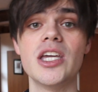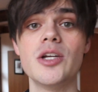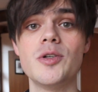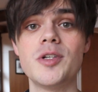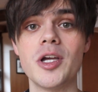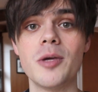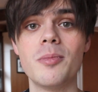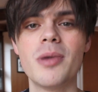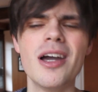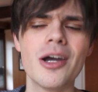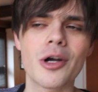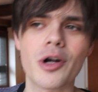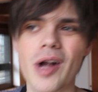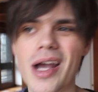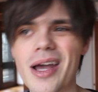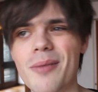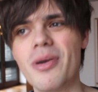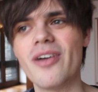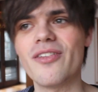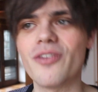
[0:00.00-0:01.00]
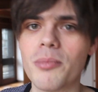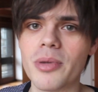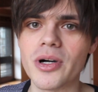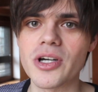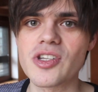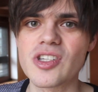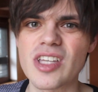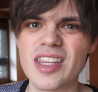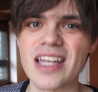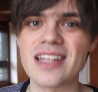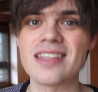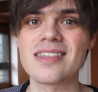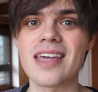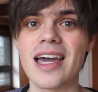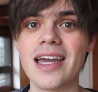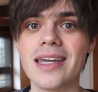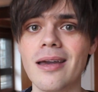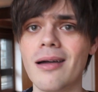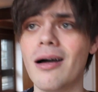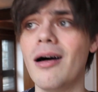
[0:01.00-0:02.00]
YouTube, create a bit of a buzz, and then
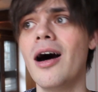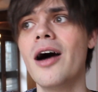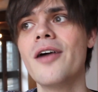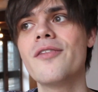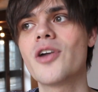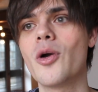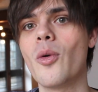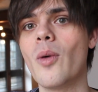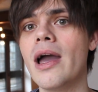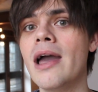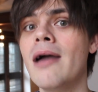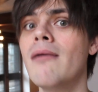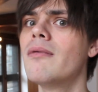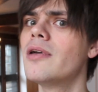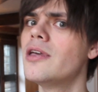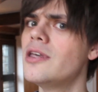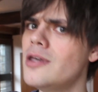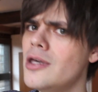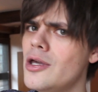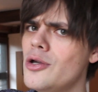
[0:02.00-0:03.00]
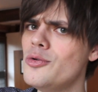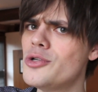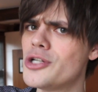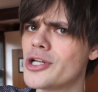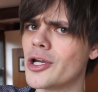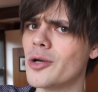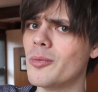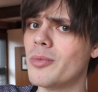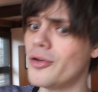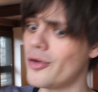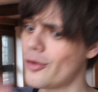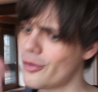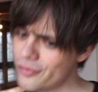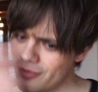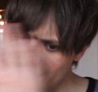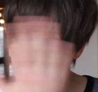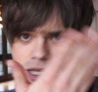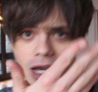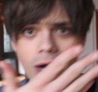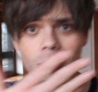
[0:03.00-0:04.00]
say I've quit YouTube, not
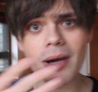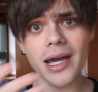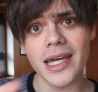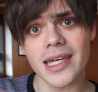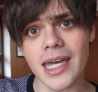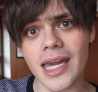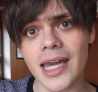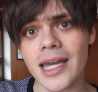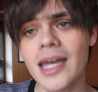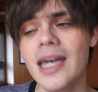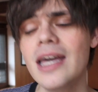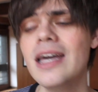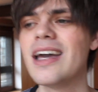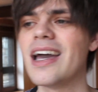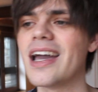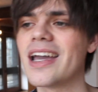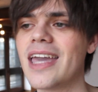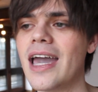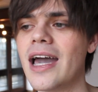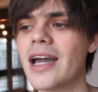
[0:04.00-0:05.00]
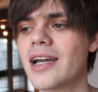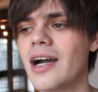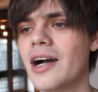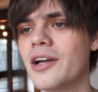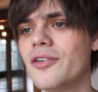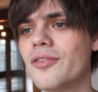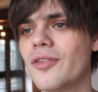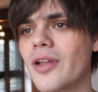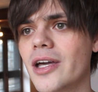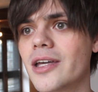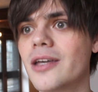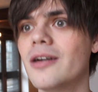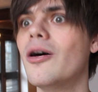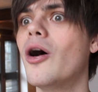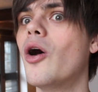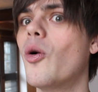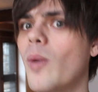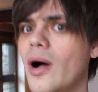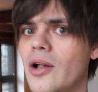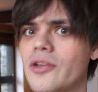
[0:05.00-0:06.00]
video making, and get a kind of like,
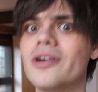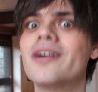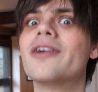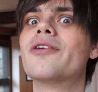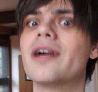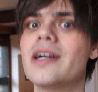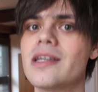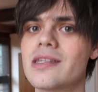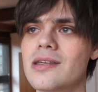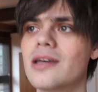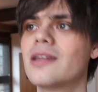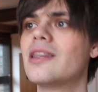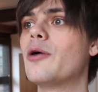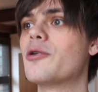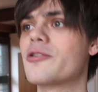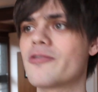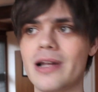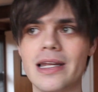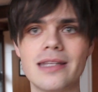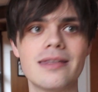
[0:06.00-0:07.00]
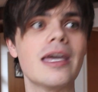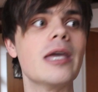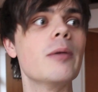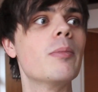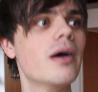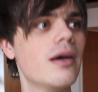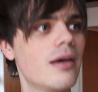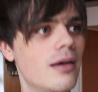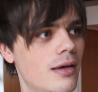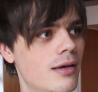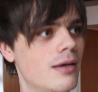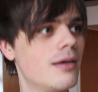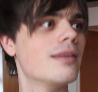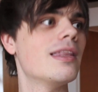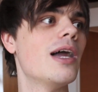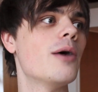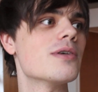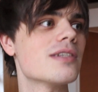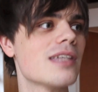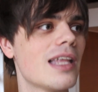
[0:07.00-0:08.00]
oh, well done, Chris. That was really deep.
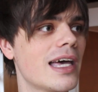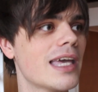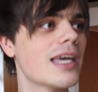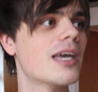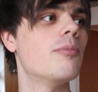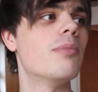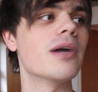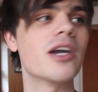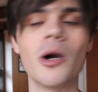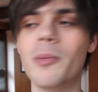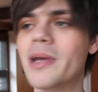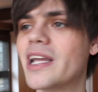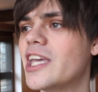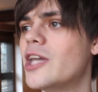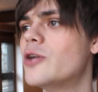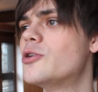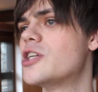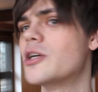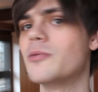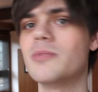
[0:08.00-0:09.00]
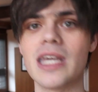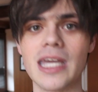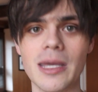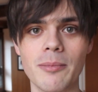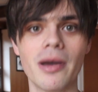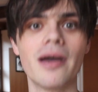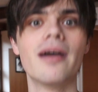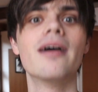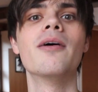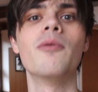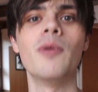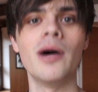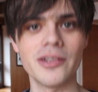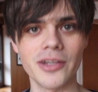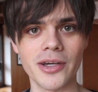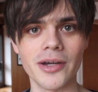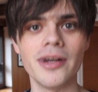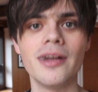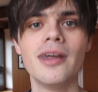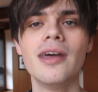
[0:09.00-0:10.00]
That was like becoming YouTube deep. Well
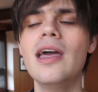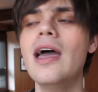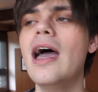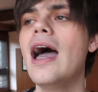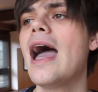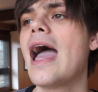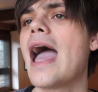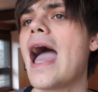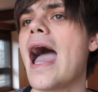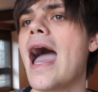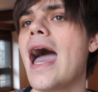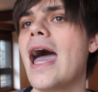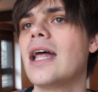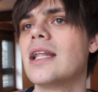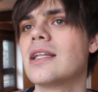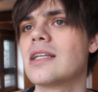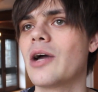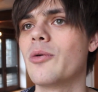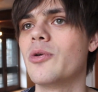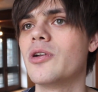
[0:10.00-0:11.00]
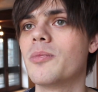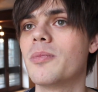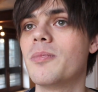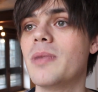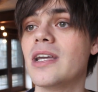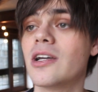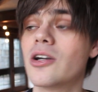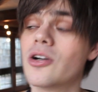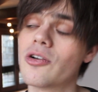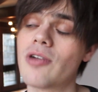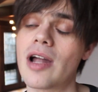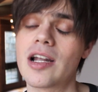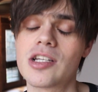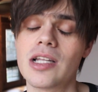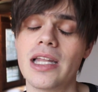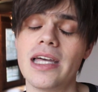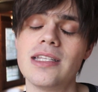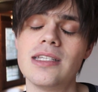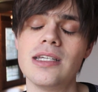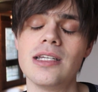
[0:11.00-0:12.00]
done. And I would have been
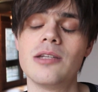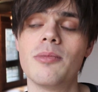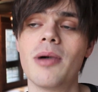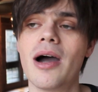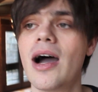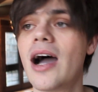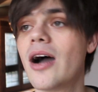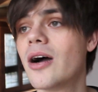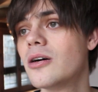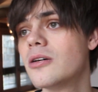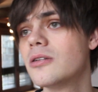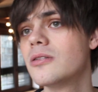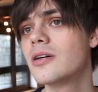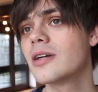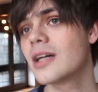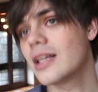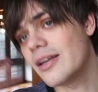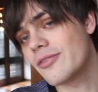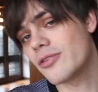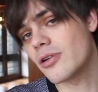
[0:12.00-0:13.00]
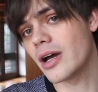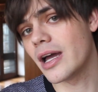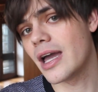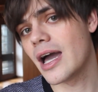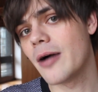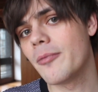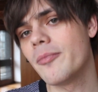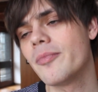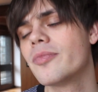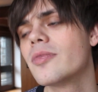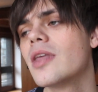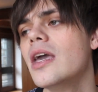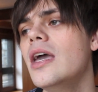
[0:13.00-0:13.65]
congratulated about how clever I am.